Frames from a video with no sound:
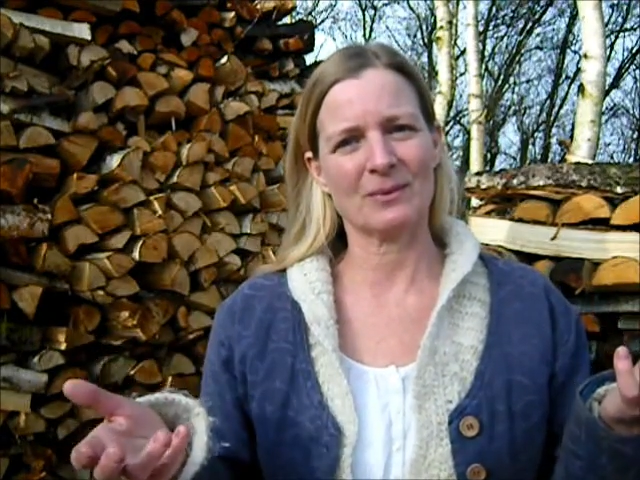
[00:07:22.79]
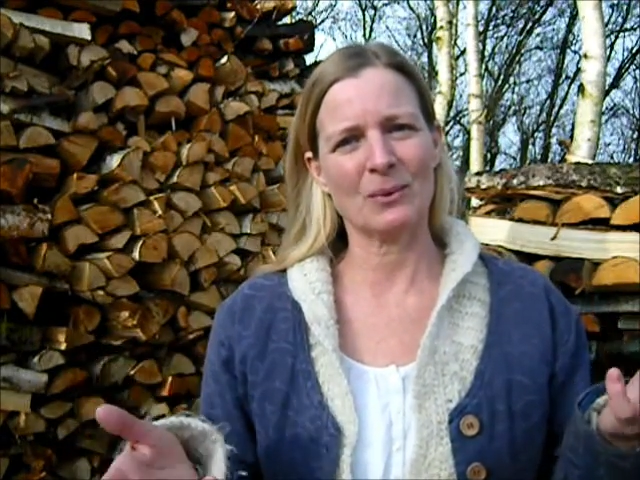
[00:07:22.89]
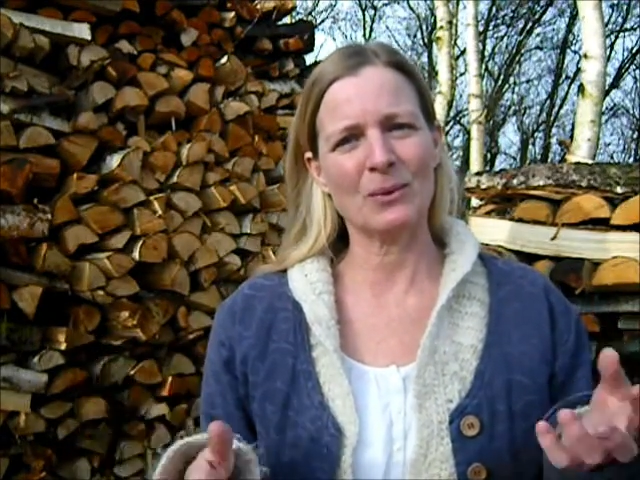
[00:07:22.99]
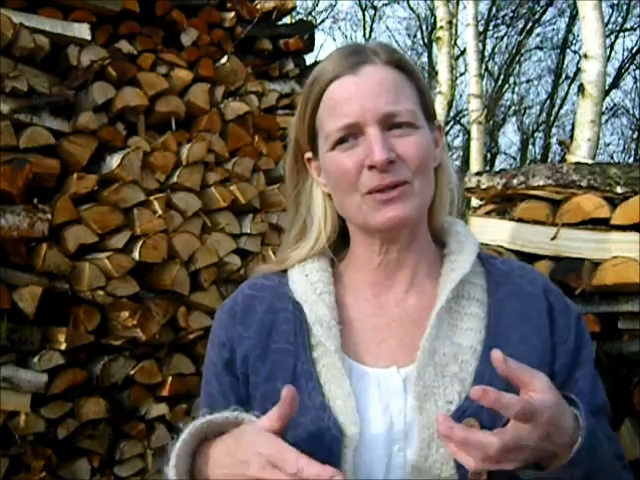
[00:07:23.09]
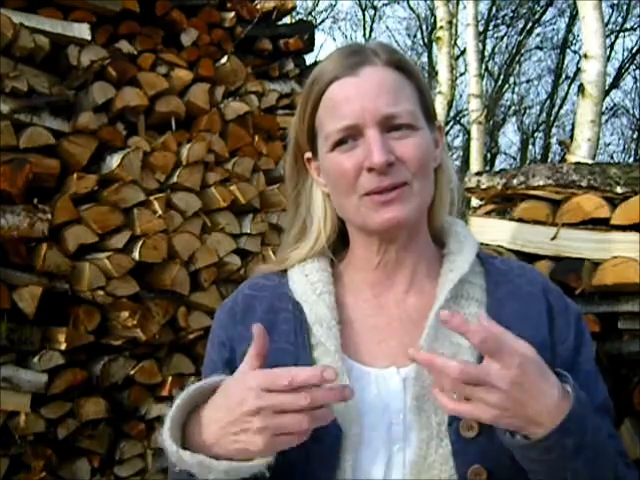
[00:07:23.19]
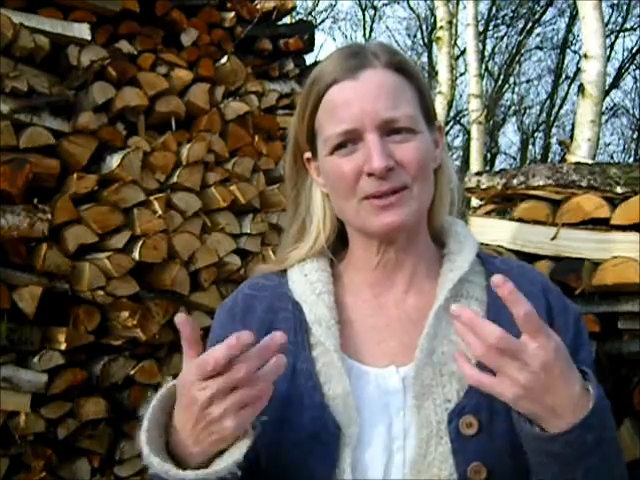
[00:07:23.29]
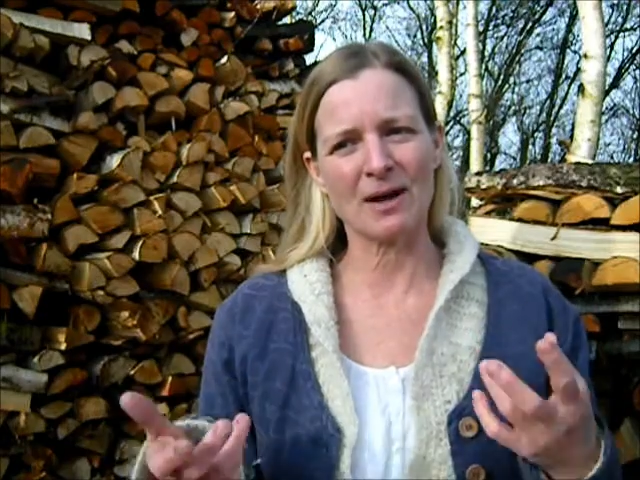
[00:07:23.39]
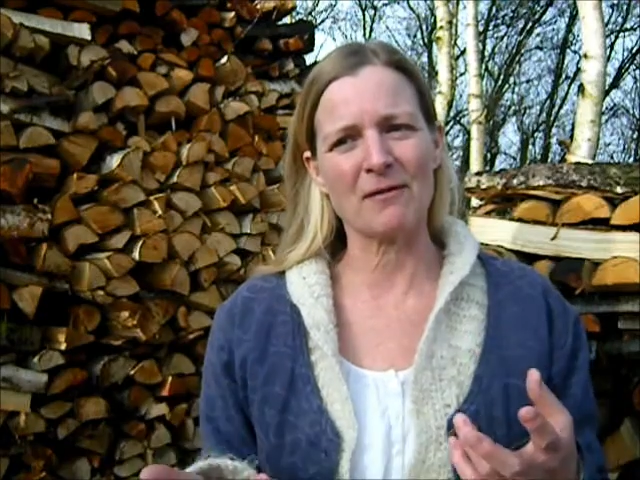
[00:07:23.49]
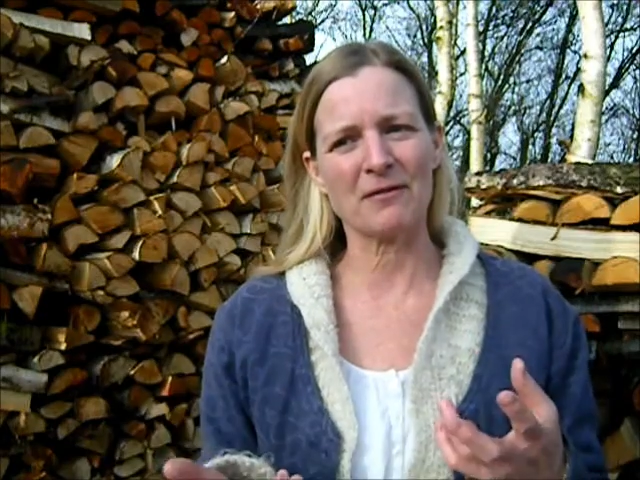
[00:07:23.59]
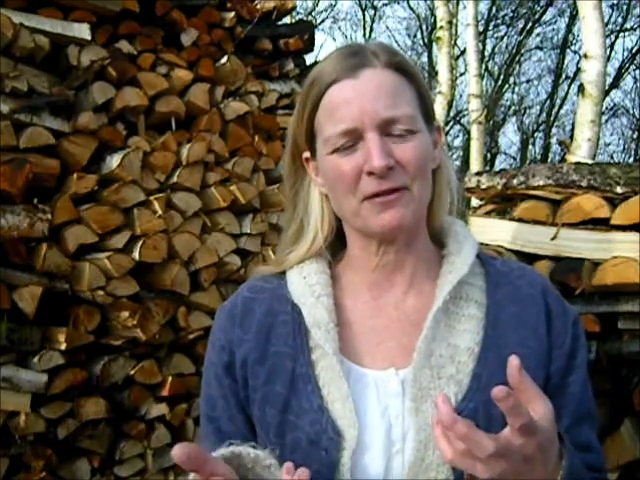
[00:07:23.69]
All the
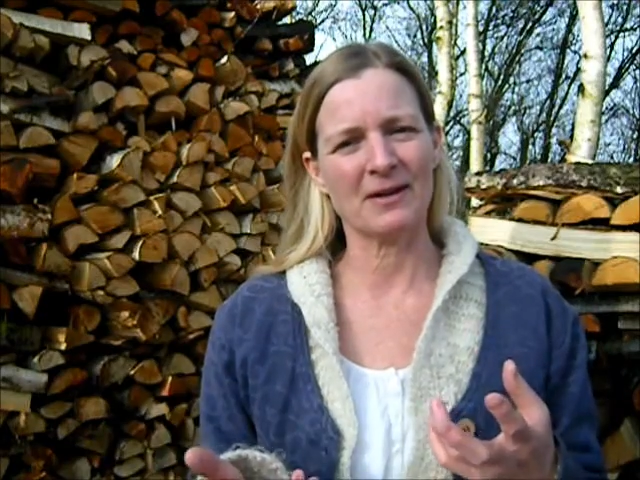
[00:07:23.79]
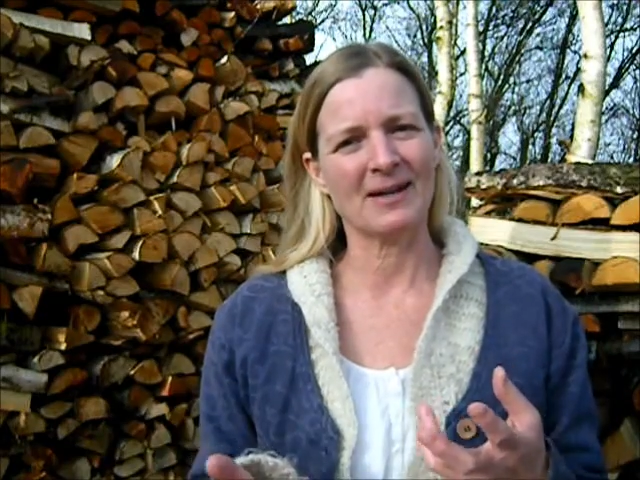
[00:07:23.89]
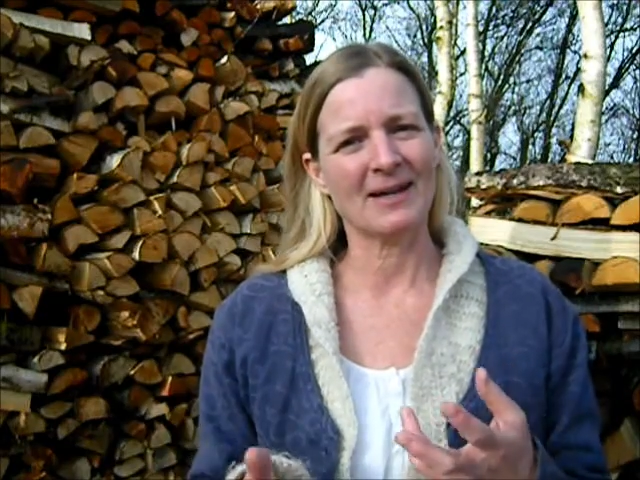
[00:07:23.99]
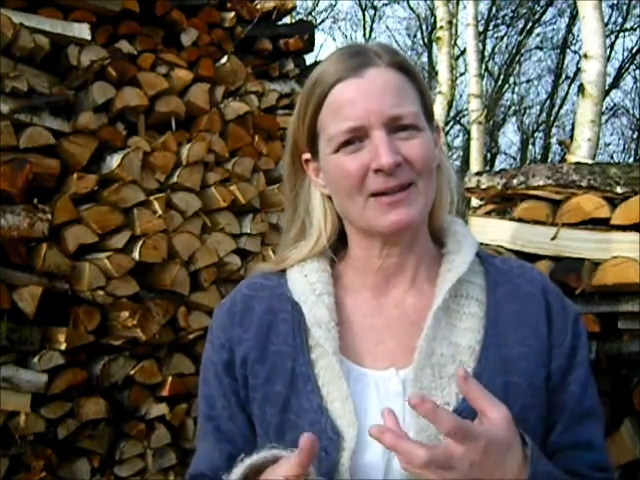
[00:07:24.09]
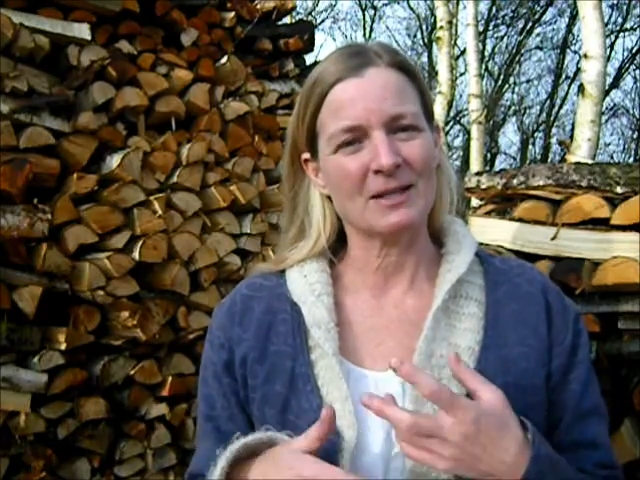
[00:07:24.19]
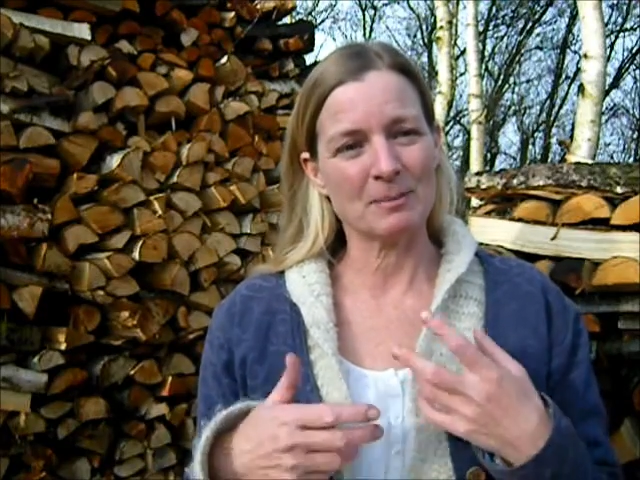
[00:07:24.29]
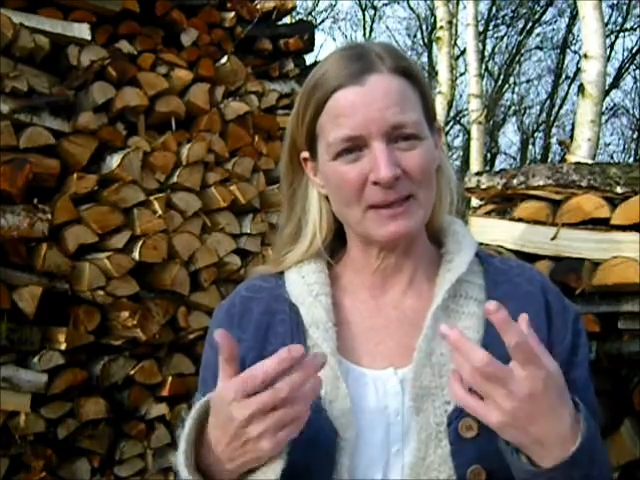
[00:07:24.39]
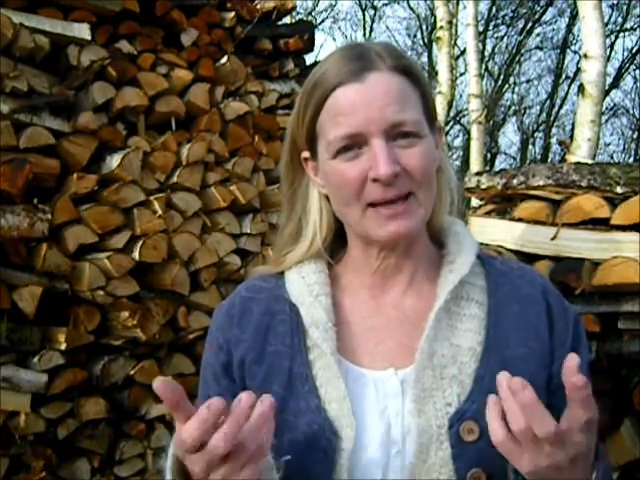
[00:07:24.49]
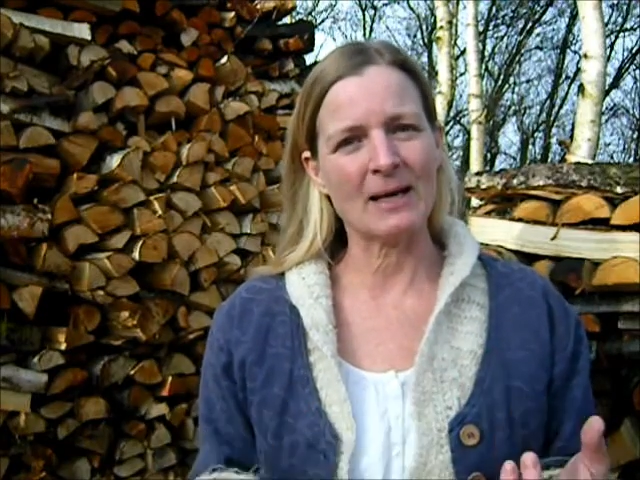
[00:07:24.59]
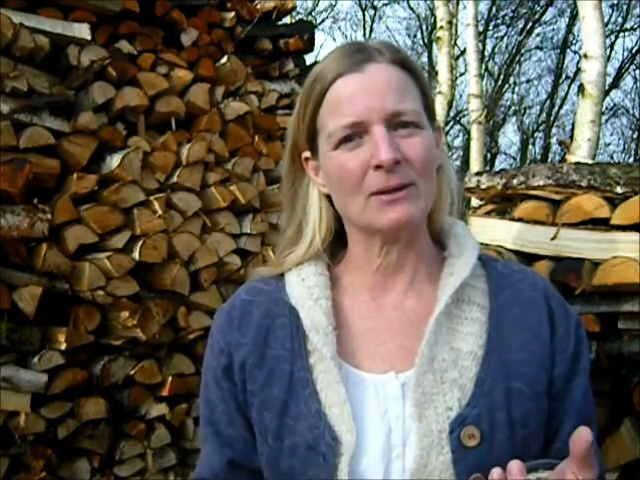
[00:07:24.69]
stuff that's
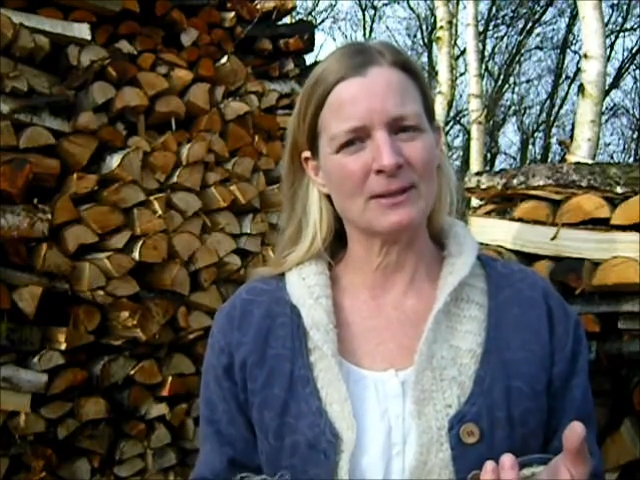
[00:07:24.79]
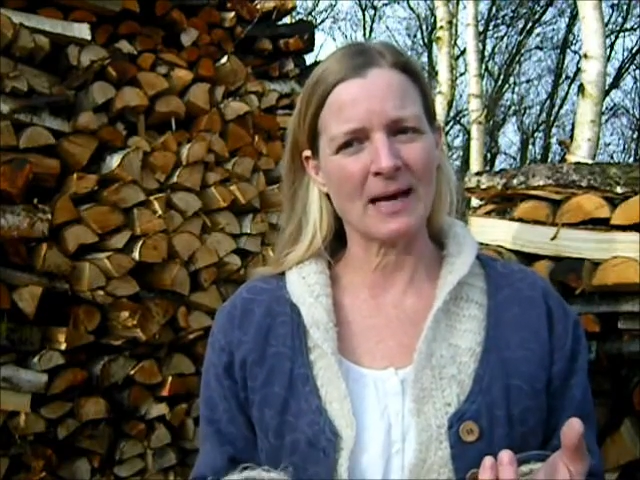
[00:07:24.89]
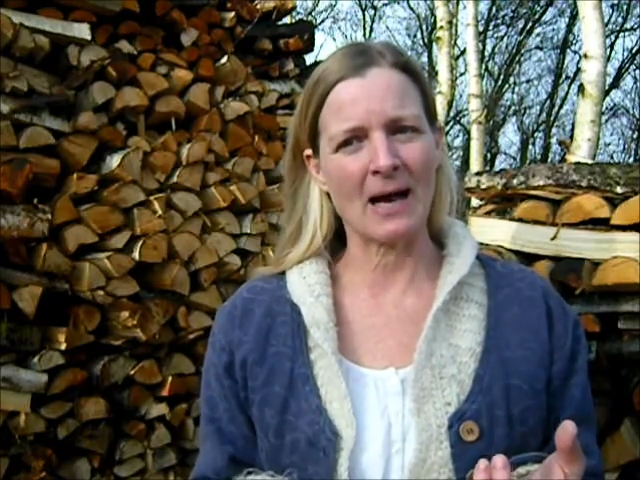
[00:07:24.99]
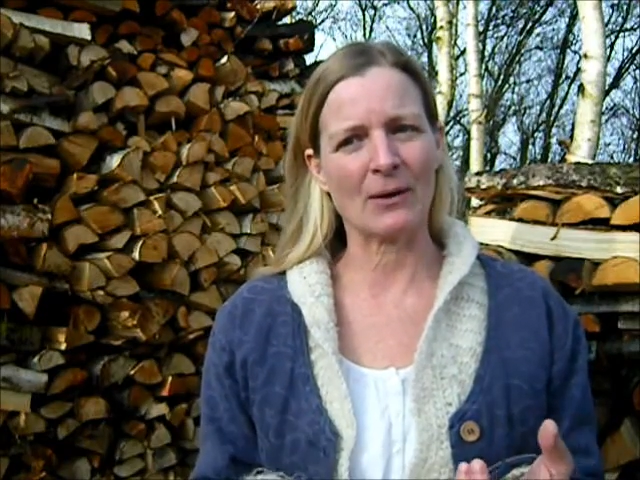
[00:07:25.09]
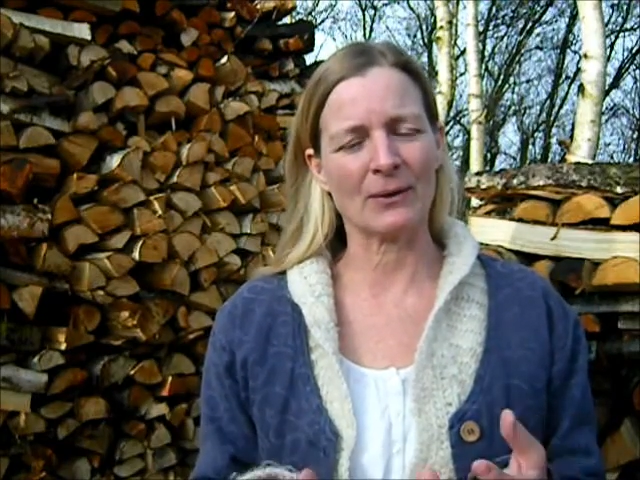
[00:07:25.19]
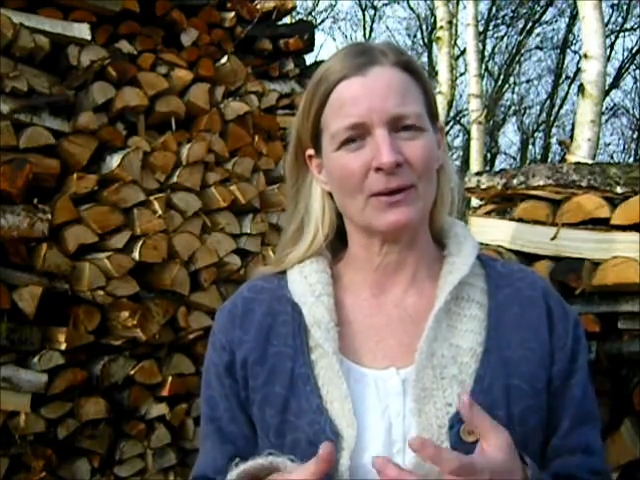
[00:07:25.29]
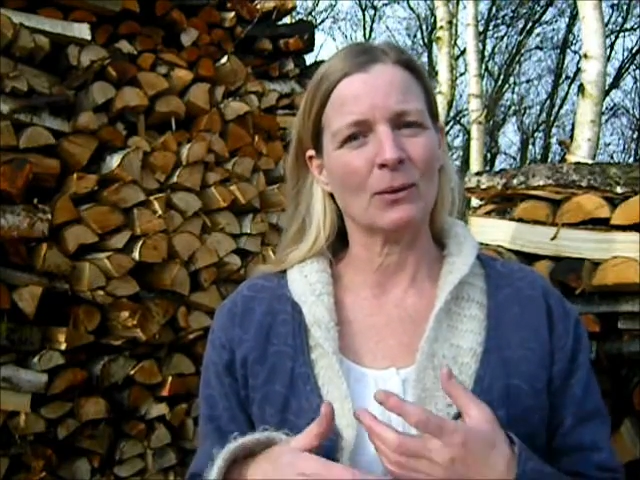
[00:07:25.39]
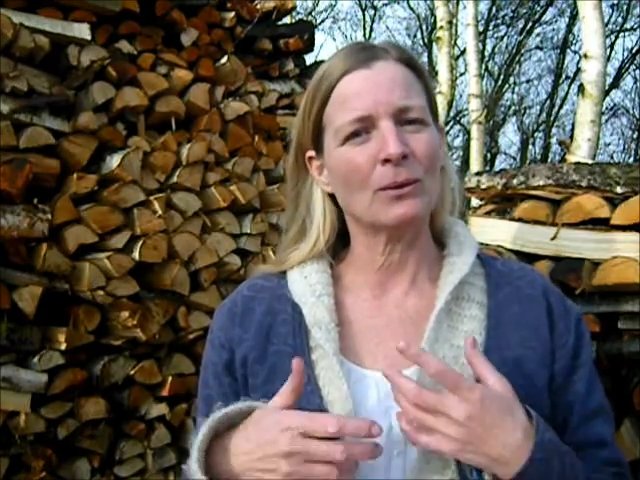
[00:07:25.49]
been held down,